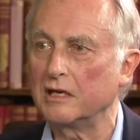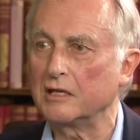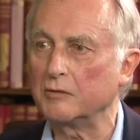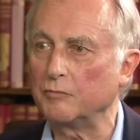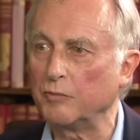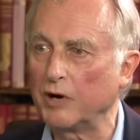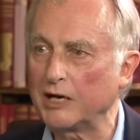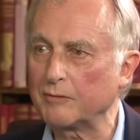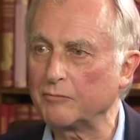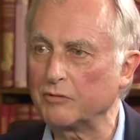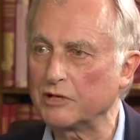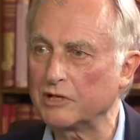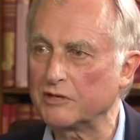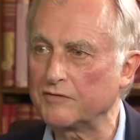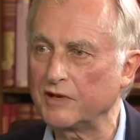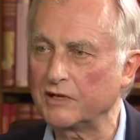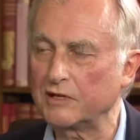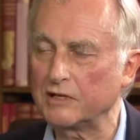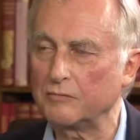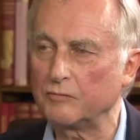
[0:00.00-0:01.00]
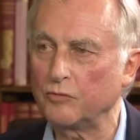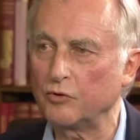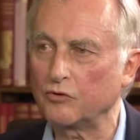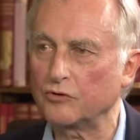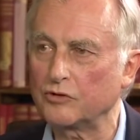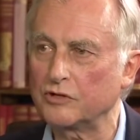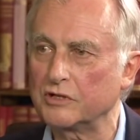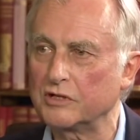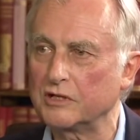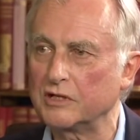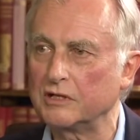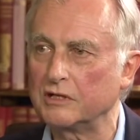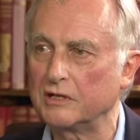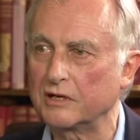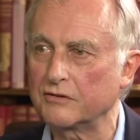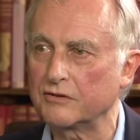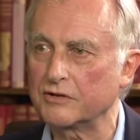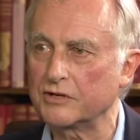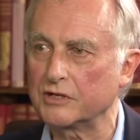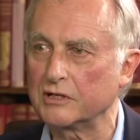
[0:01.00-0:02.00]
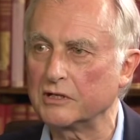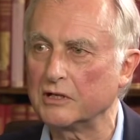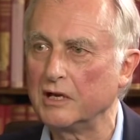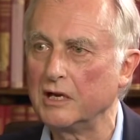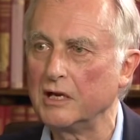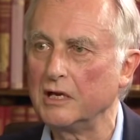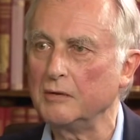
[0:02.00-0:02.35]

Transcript: The Bible is very important in literature.